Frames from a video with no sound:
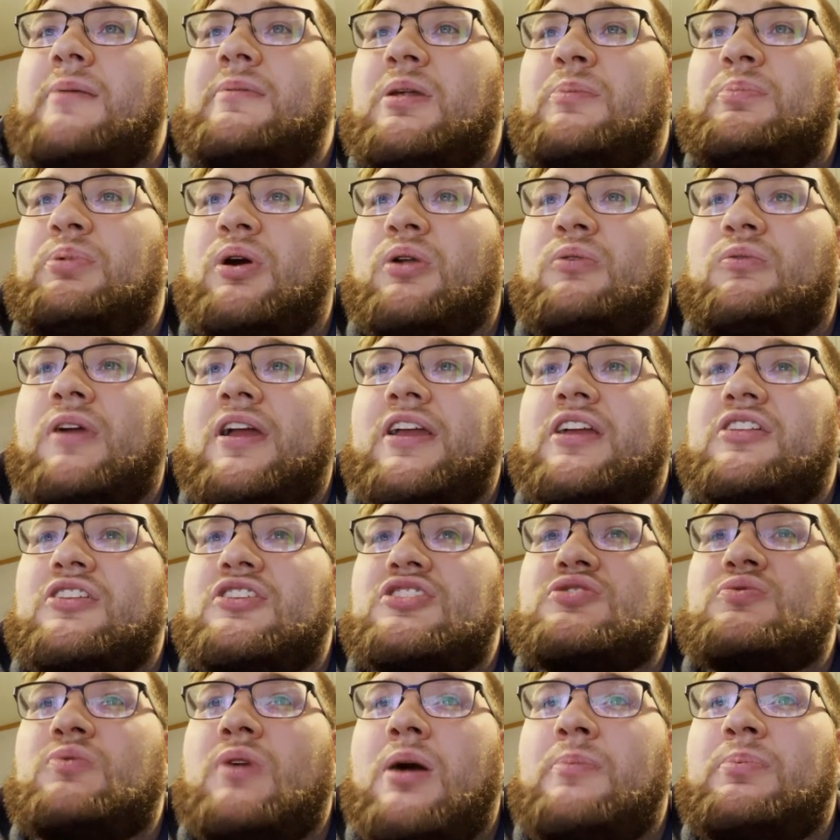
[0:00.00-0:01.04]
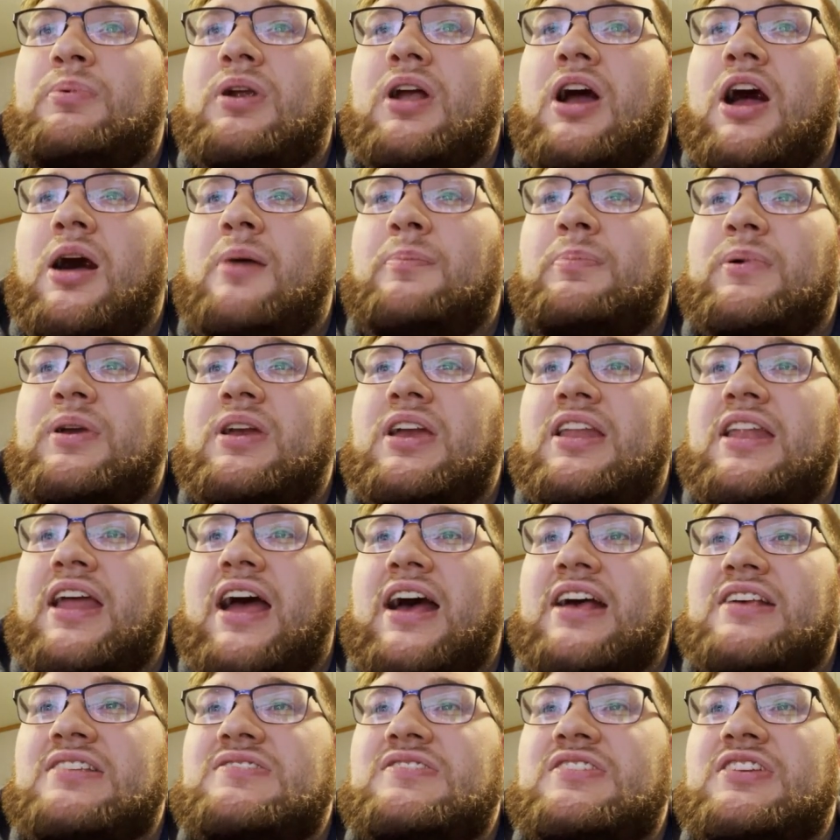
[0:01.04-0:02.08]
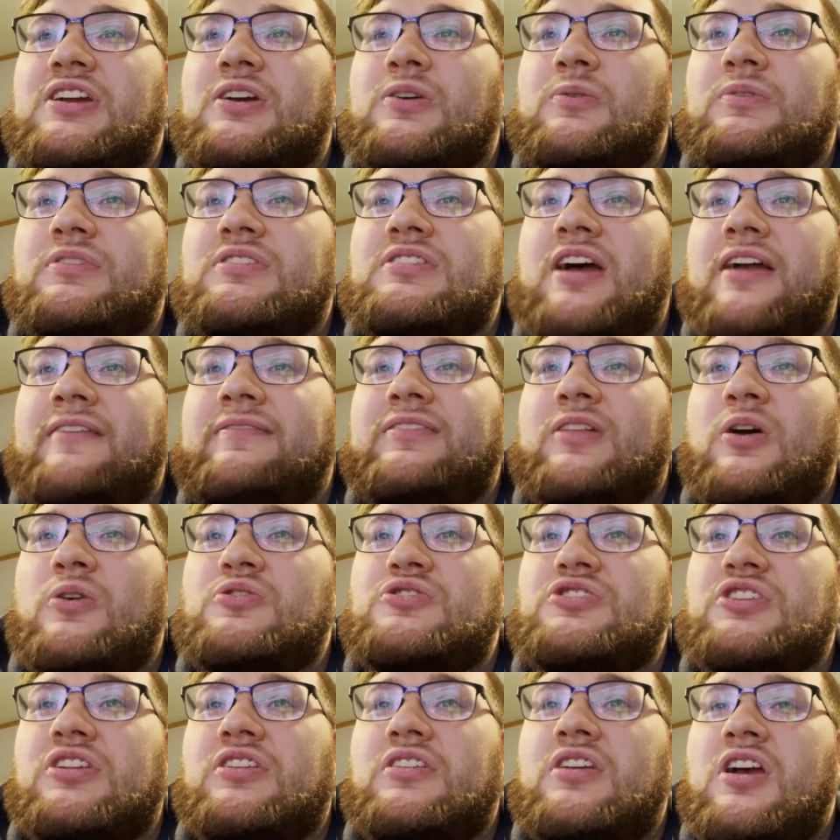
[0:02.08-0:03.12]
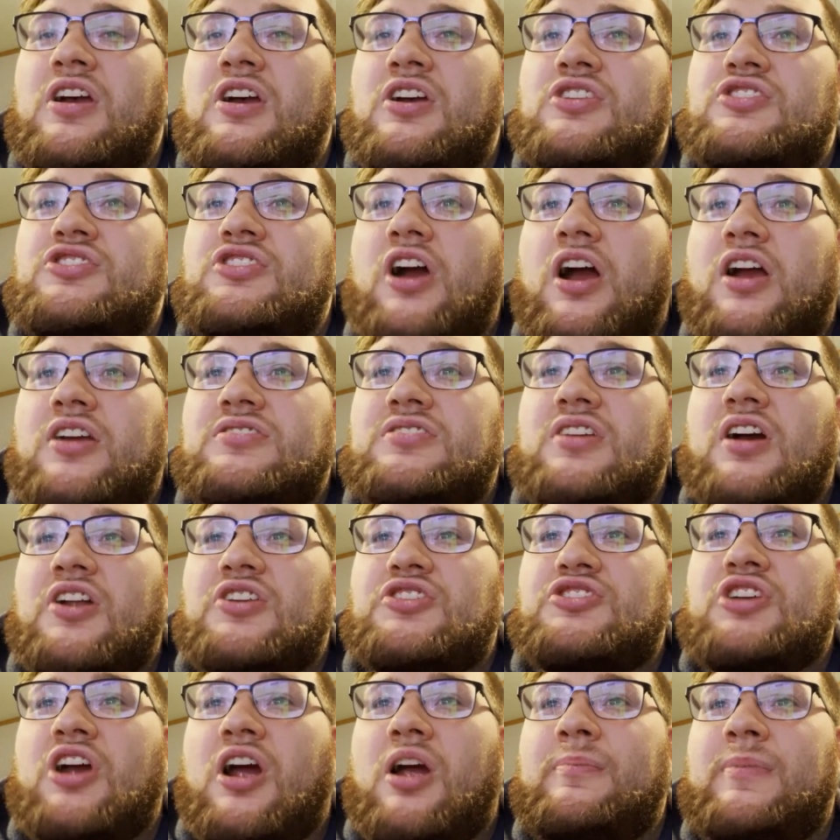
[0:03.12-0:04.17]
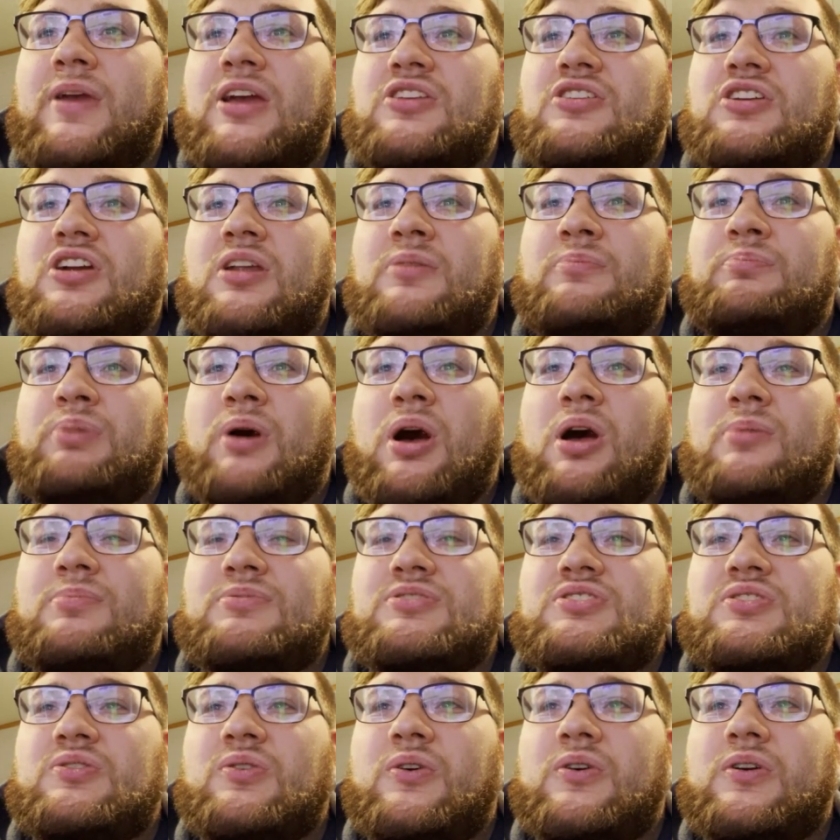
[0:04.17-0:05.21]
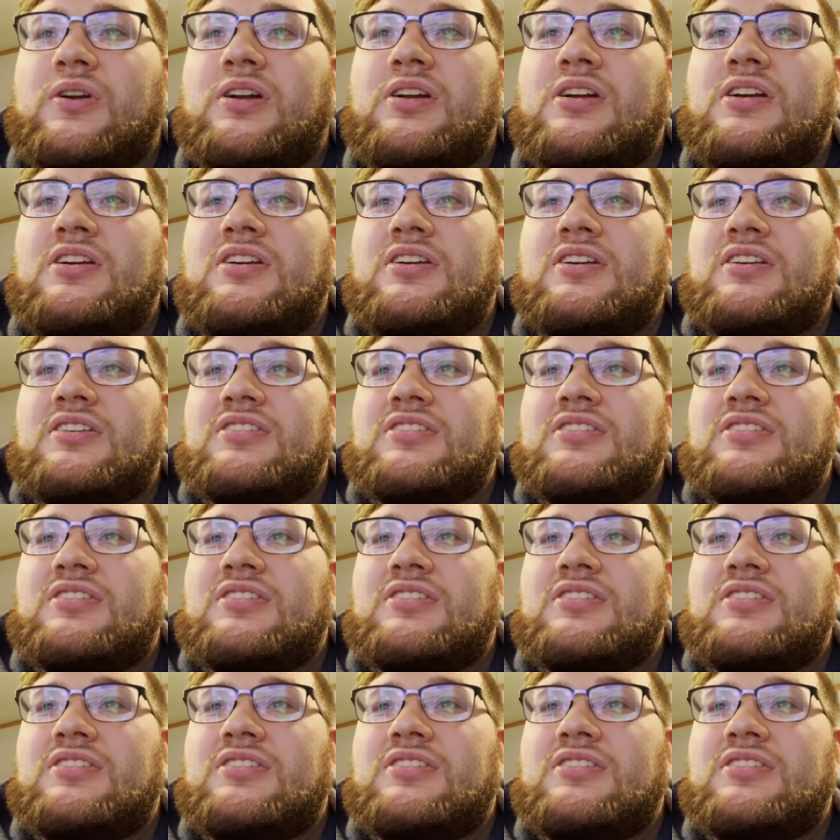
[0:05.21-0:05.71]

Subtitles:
going to put regular Swampert up in S tier with Typhlosion, Charizard, Charmander, and Bulbasaur.